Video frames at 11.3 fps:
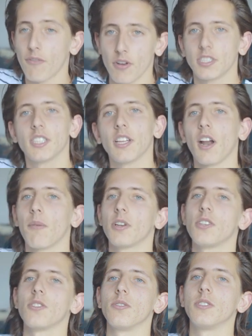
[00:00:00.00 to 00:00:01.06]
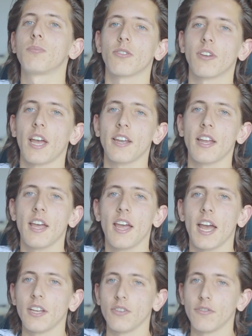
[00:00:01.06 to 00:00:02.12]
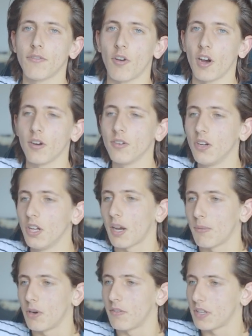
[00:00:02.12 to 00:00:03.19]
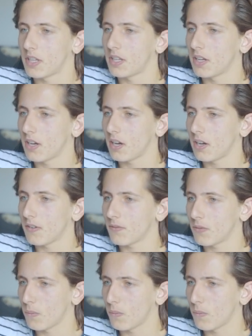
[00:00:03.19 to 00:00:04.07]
First thing that I'm going to do is create a new file. Come over here.